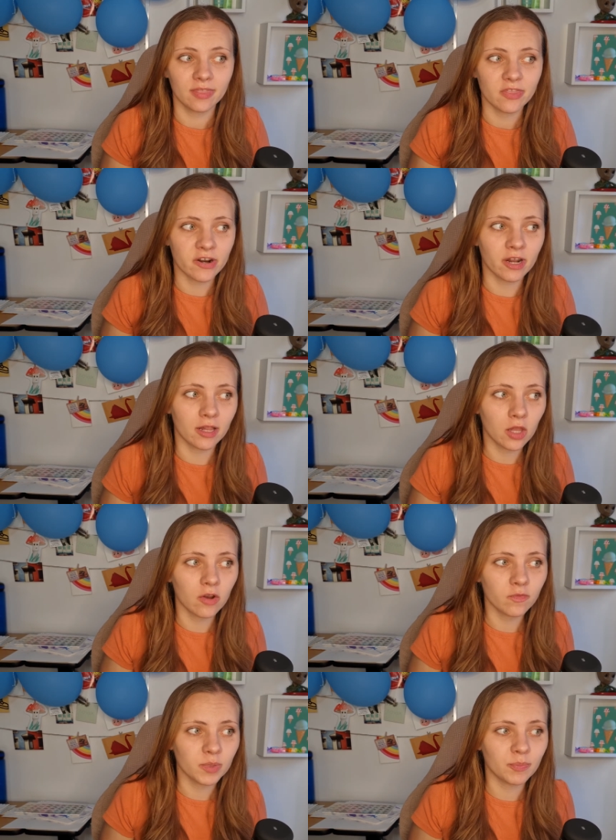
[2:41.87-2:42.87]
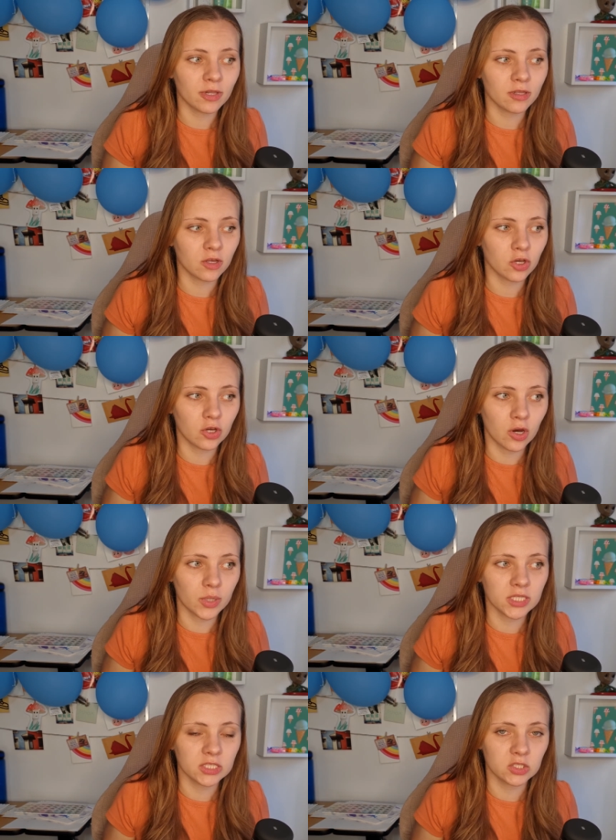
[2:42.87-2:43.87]
there are a lot of people
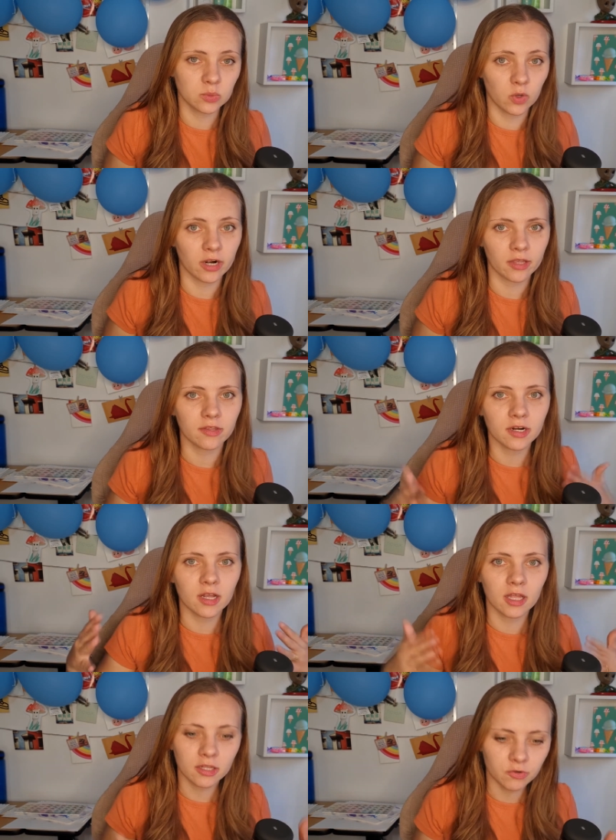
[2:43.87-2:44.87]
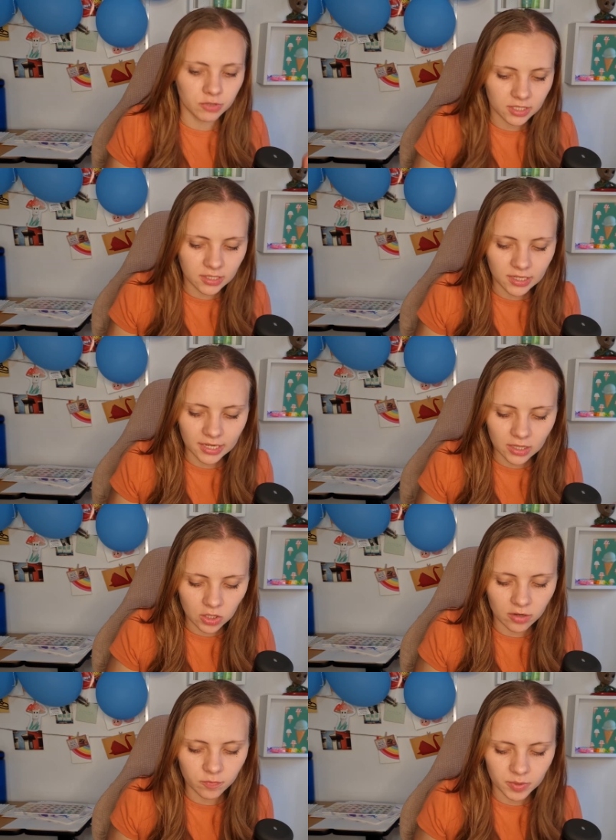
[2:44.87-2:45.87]
going to work. There are uh, really a
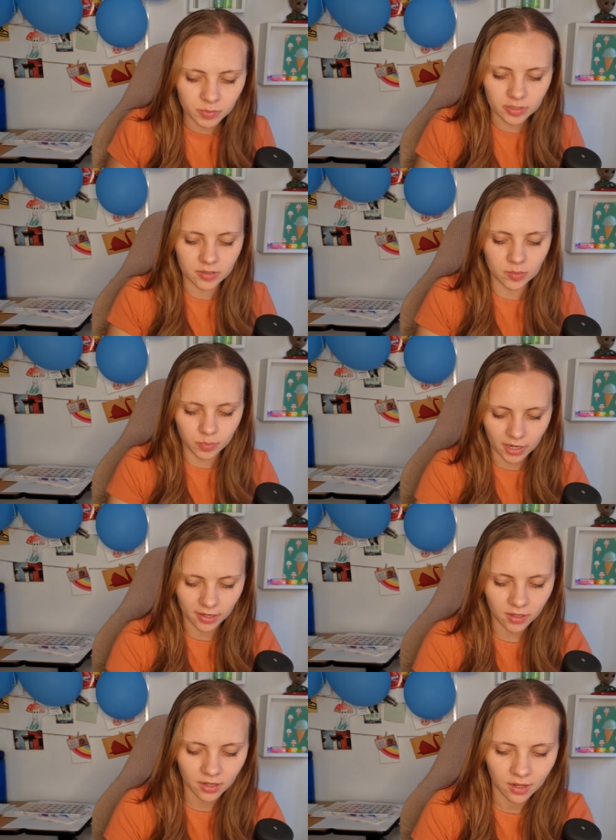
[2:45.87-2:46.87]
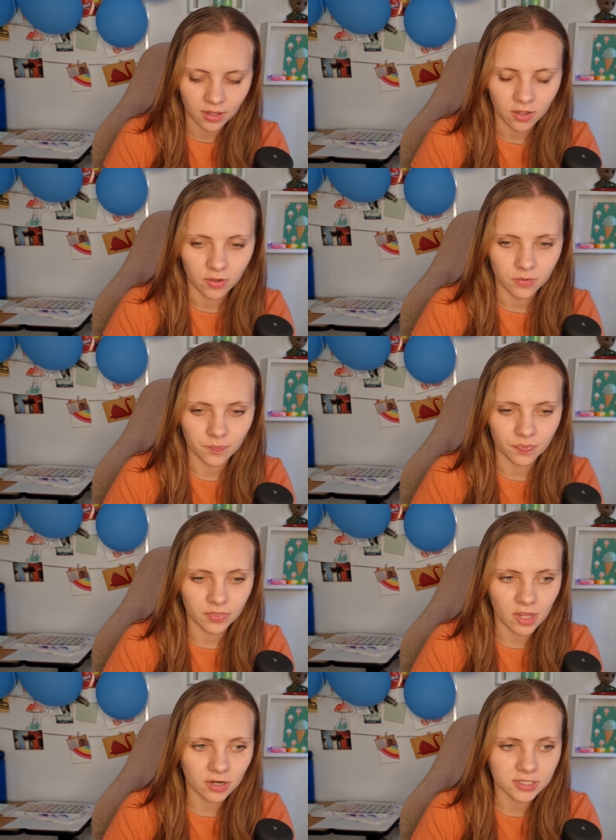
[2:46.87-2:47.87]
lot of people in the park.
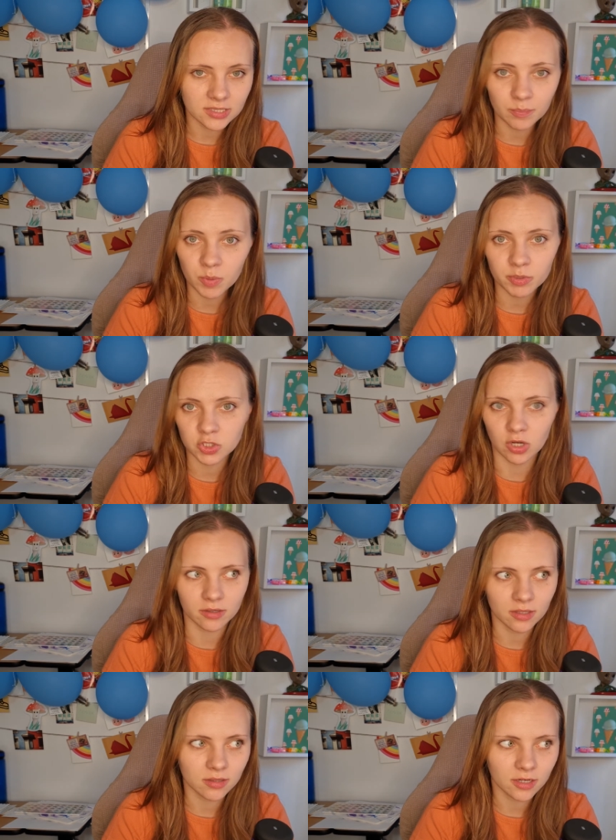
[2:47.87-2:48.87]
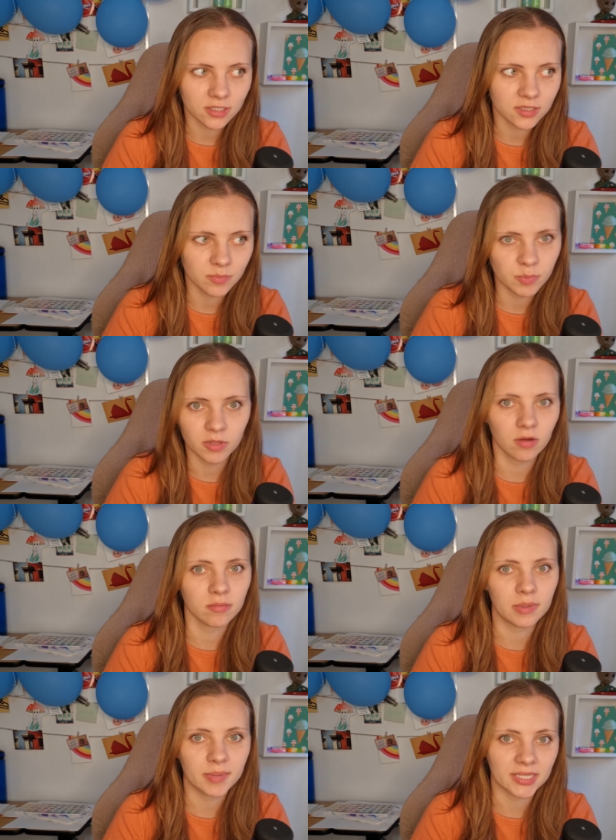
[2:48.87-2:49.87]
There are some people jogging, there are some people
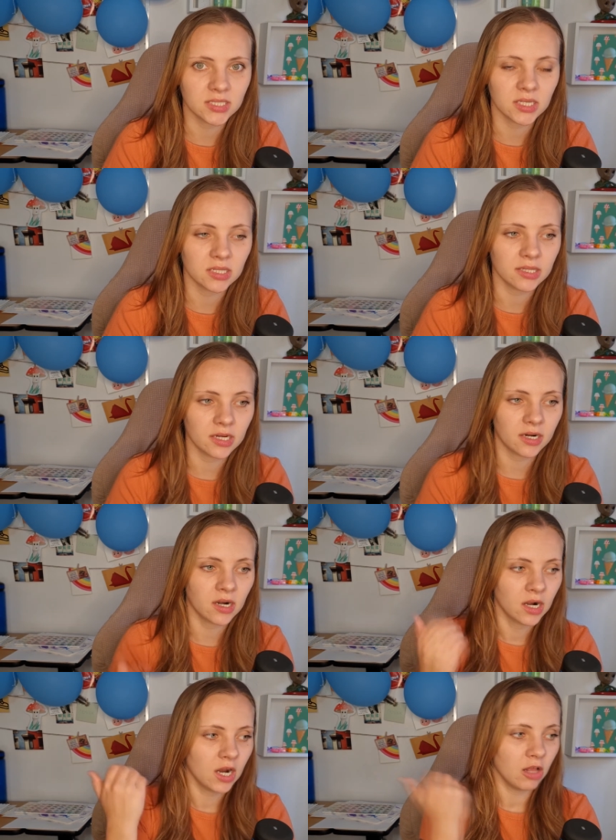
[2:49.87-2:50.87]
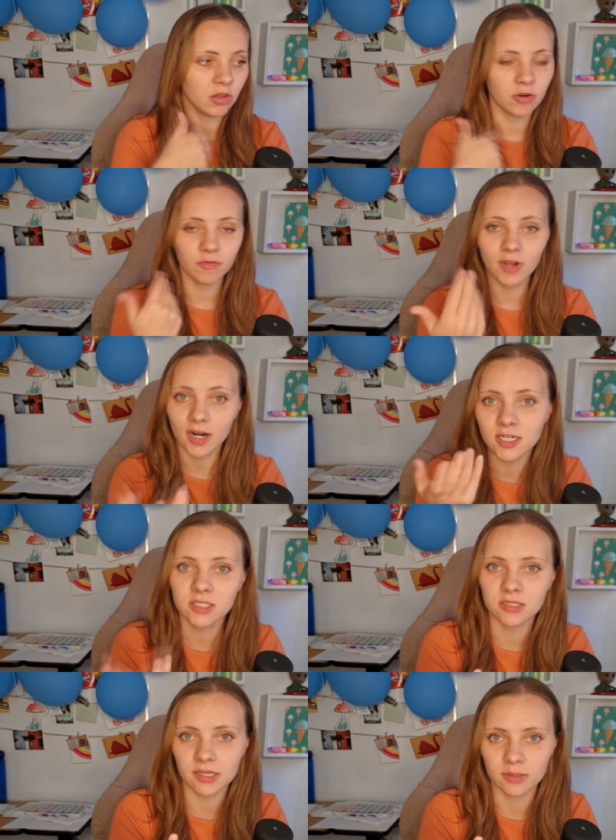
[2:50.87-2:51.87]
going by bicycle, there are a lot of
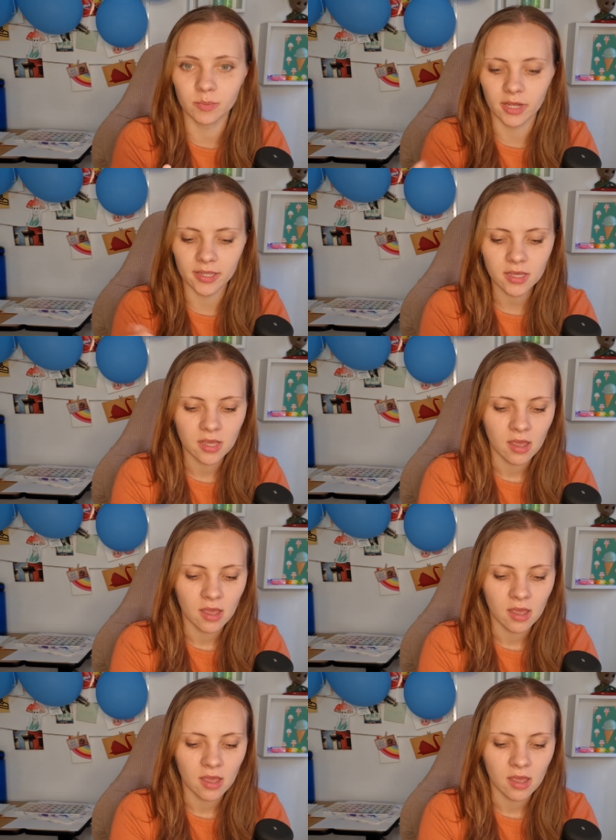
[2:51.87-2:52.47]
cars nearby.